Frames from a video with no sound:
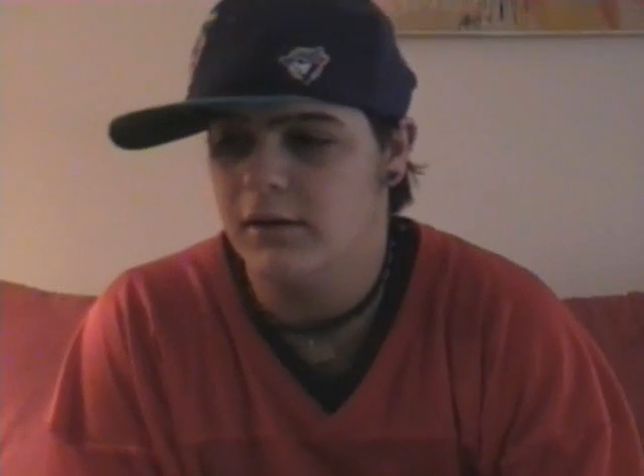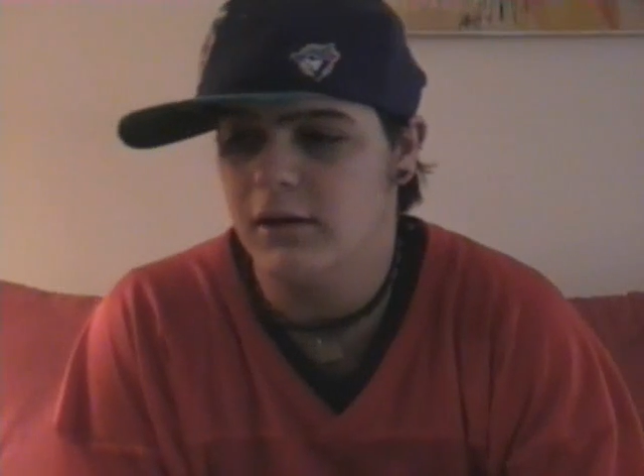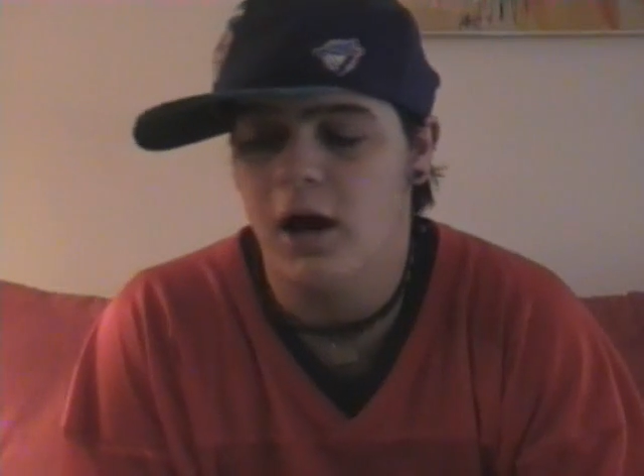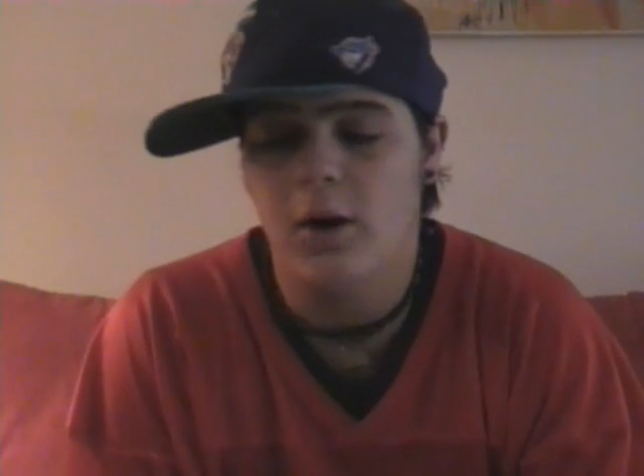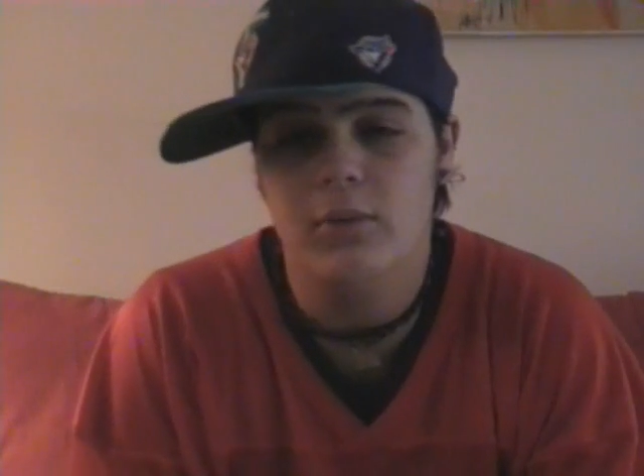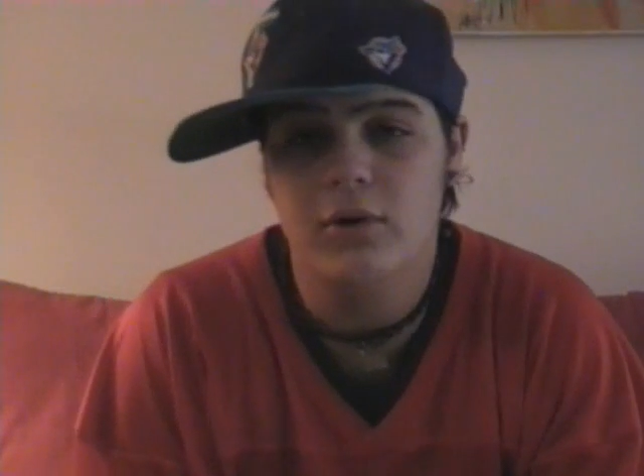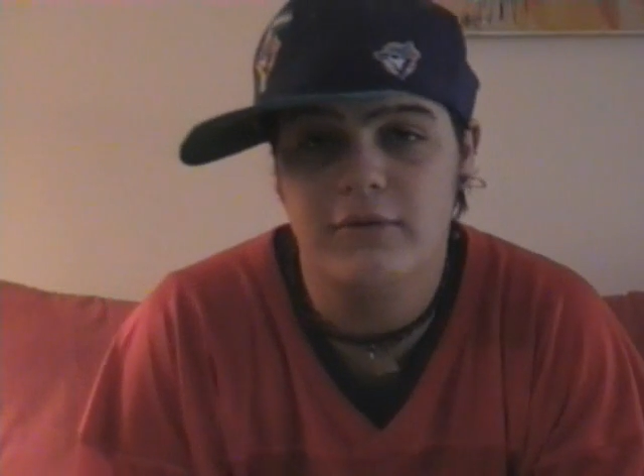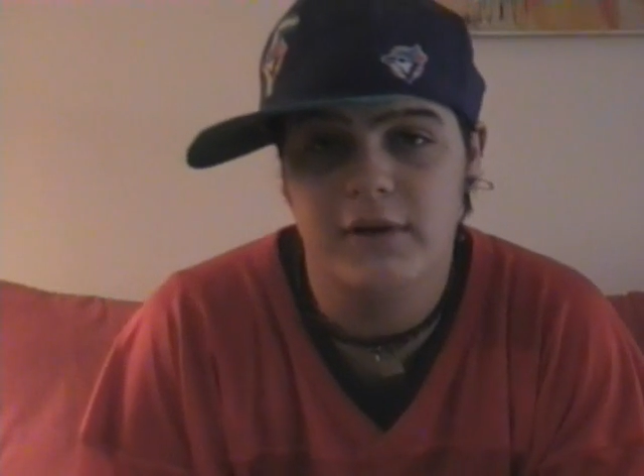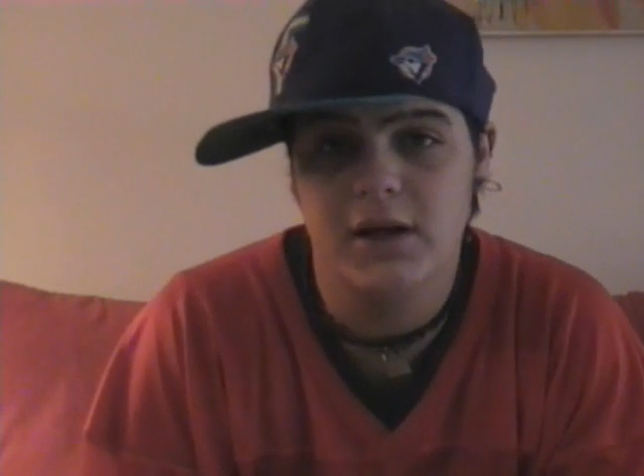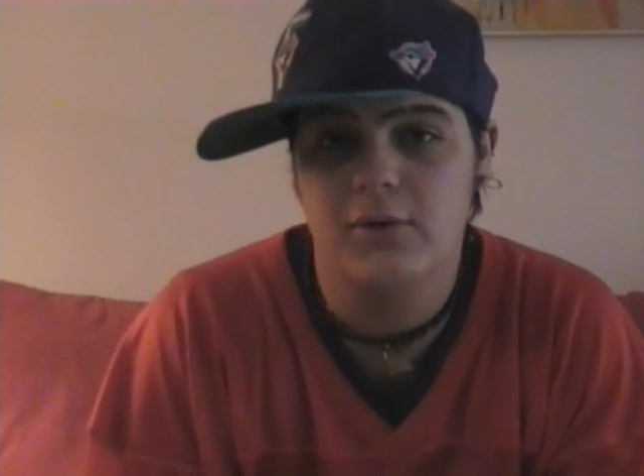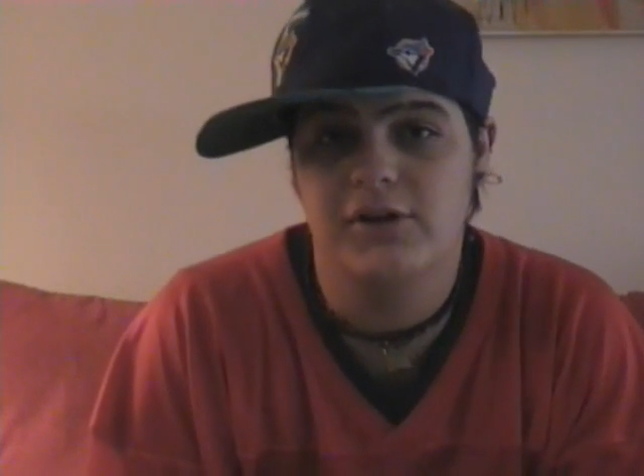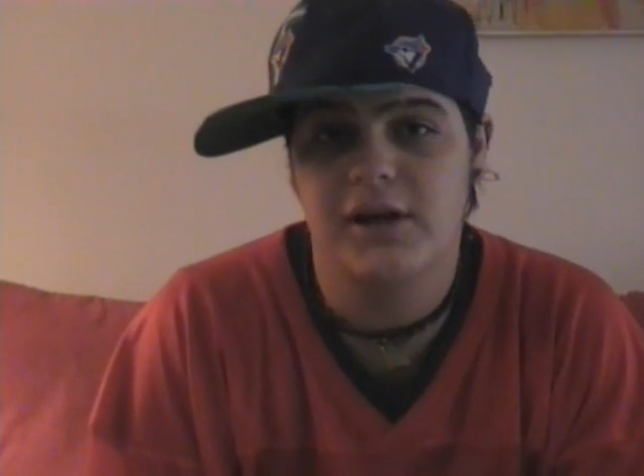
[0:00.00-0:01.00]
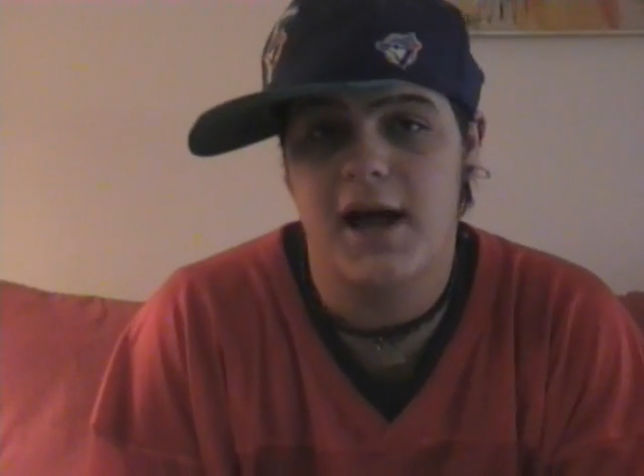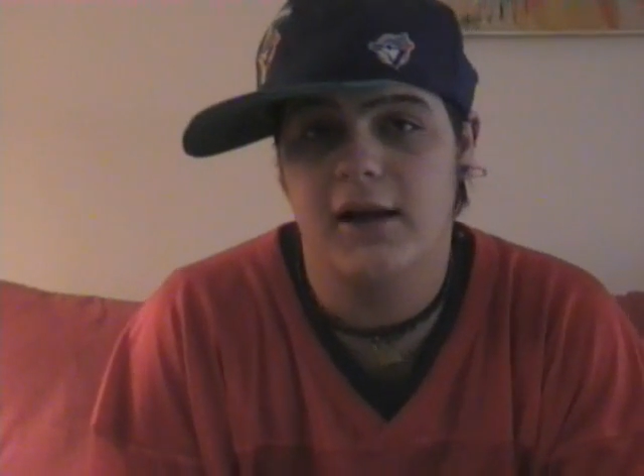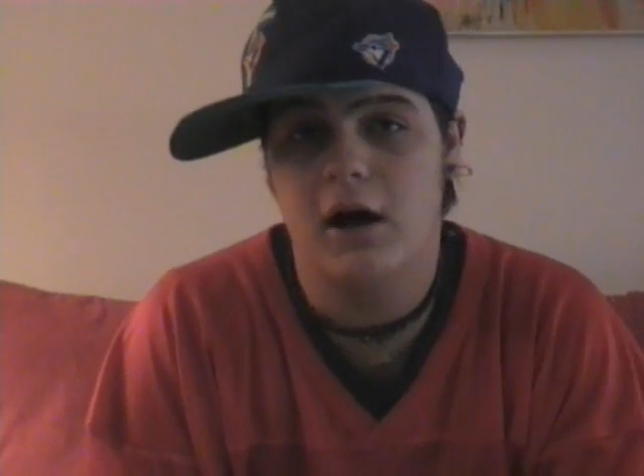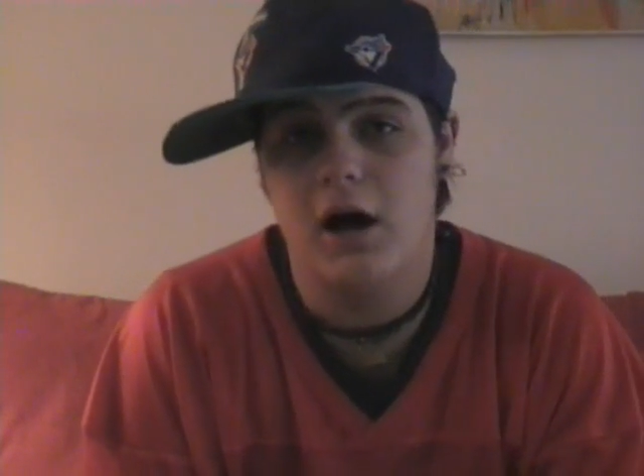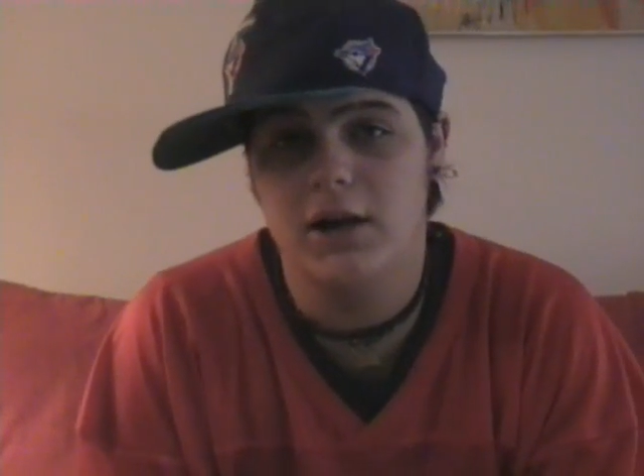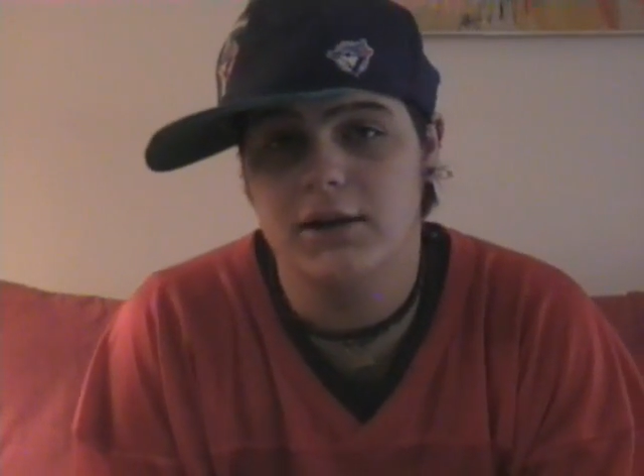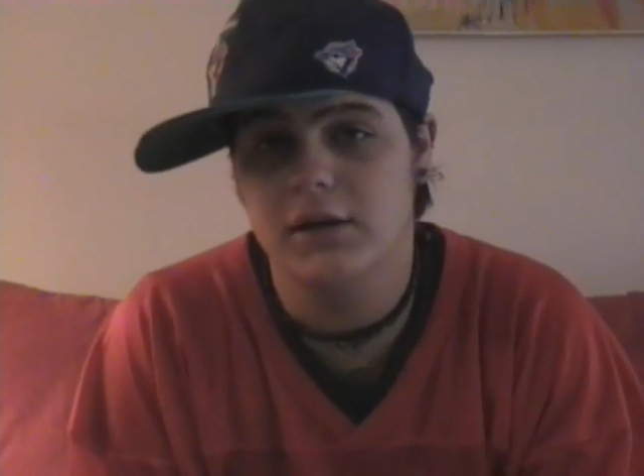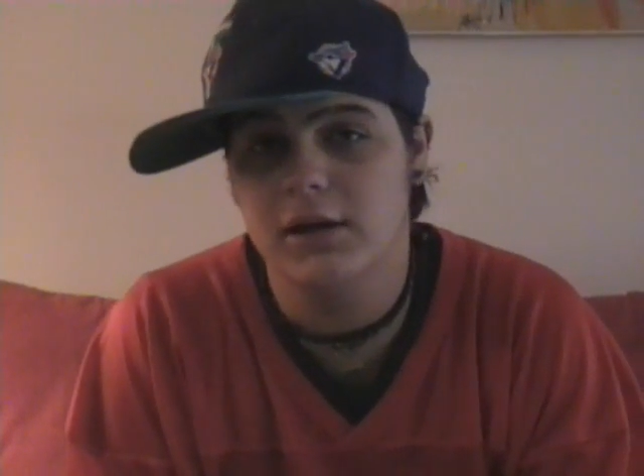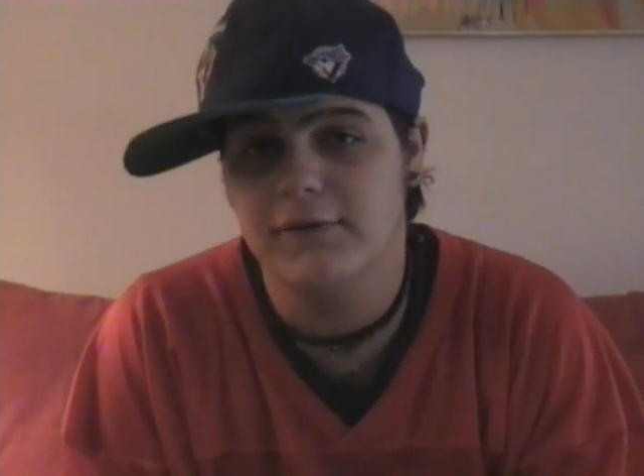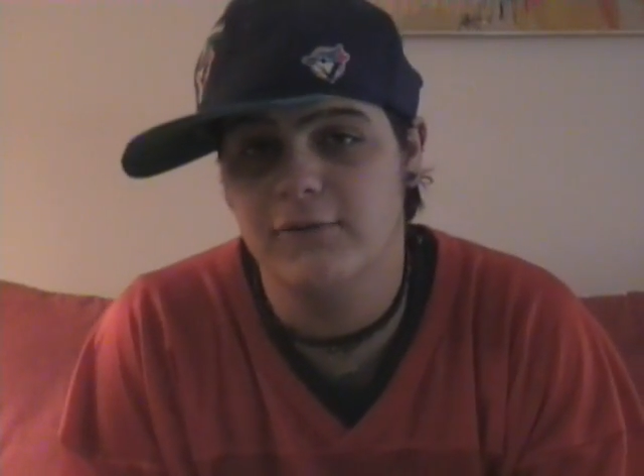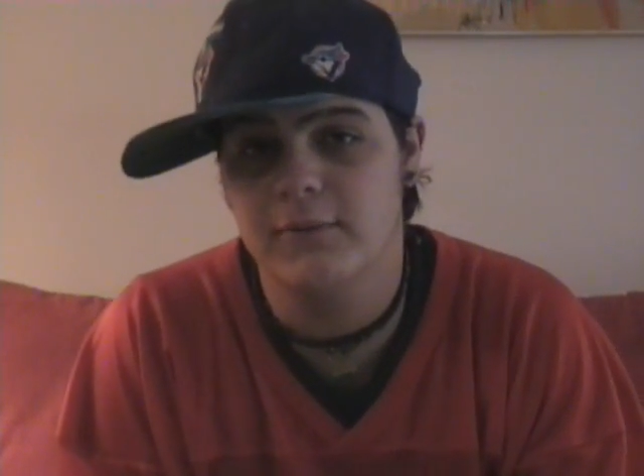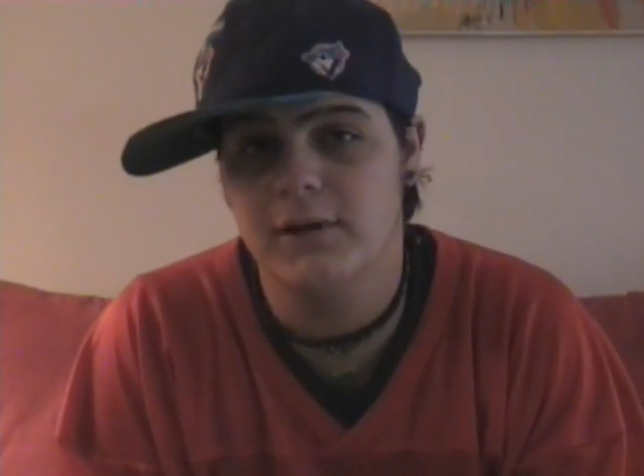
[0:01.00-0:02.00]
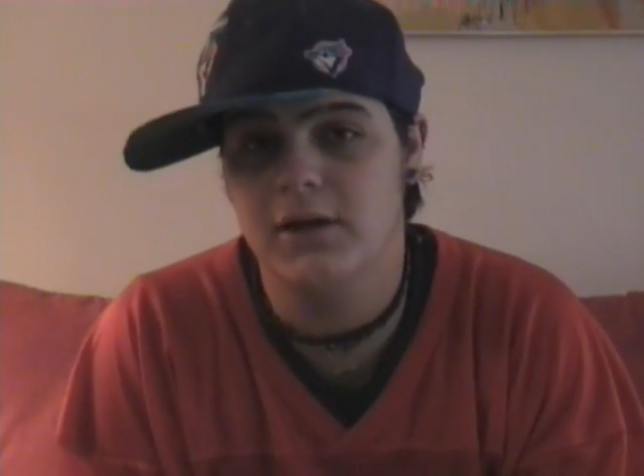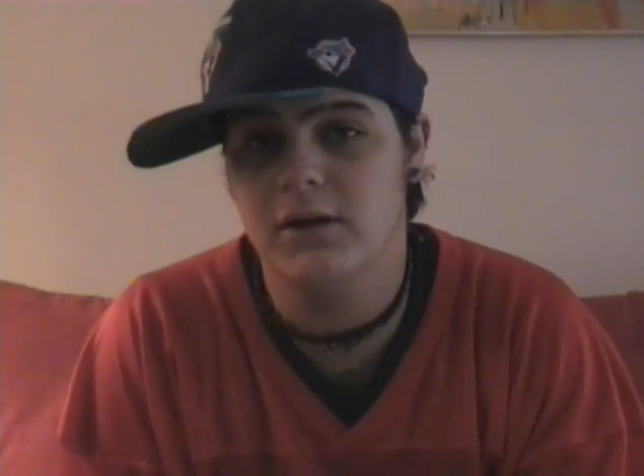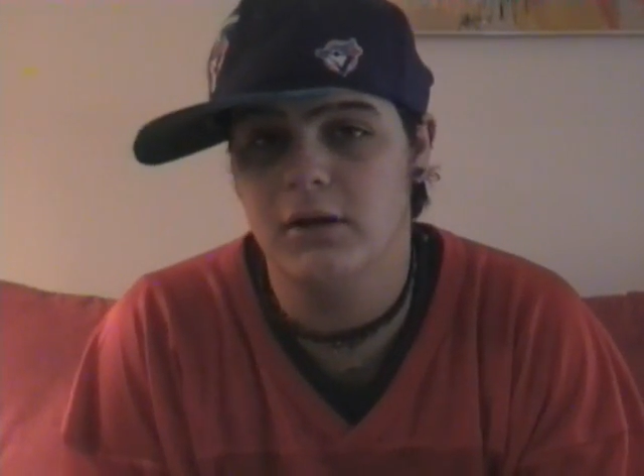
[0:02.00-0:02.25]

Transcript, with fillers: You know, moving in was kind of hard thing for me,